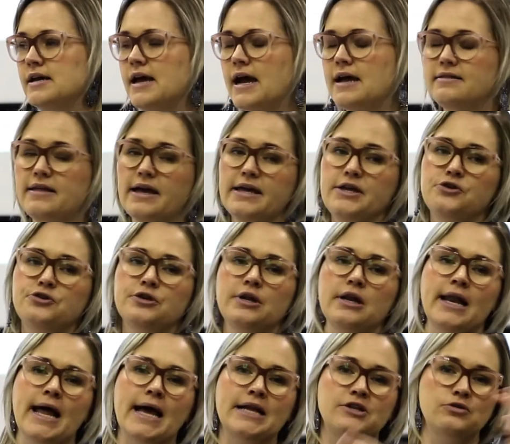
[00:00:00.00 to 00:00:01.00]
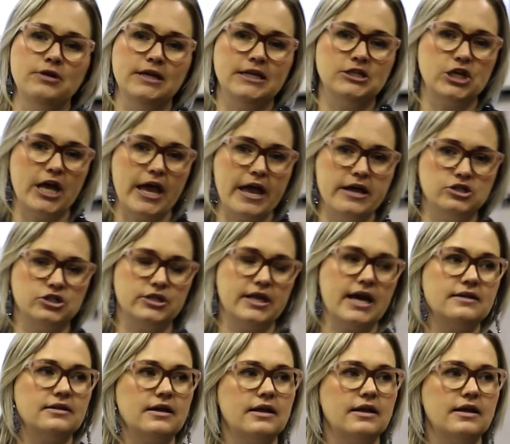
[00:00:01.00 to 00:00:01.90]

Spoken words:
and they unilaterally changed that,